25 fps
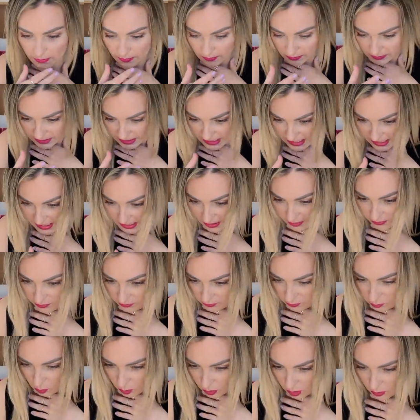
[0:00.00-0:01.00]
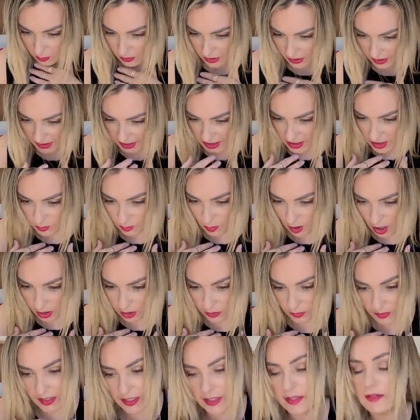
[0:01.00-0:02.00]
Leaning forward and
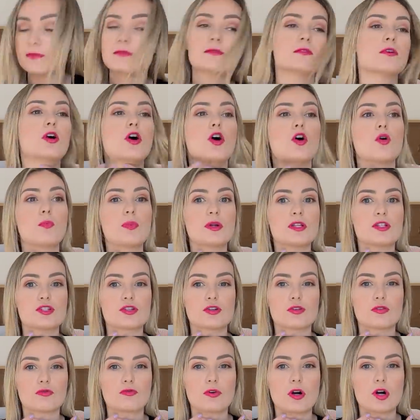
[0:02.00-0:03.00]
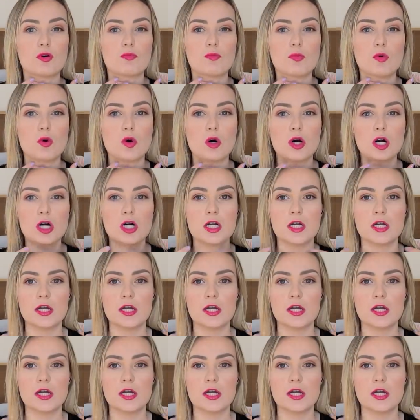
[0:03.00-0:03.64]
swallowing opens your throat more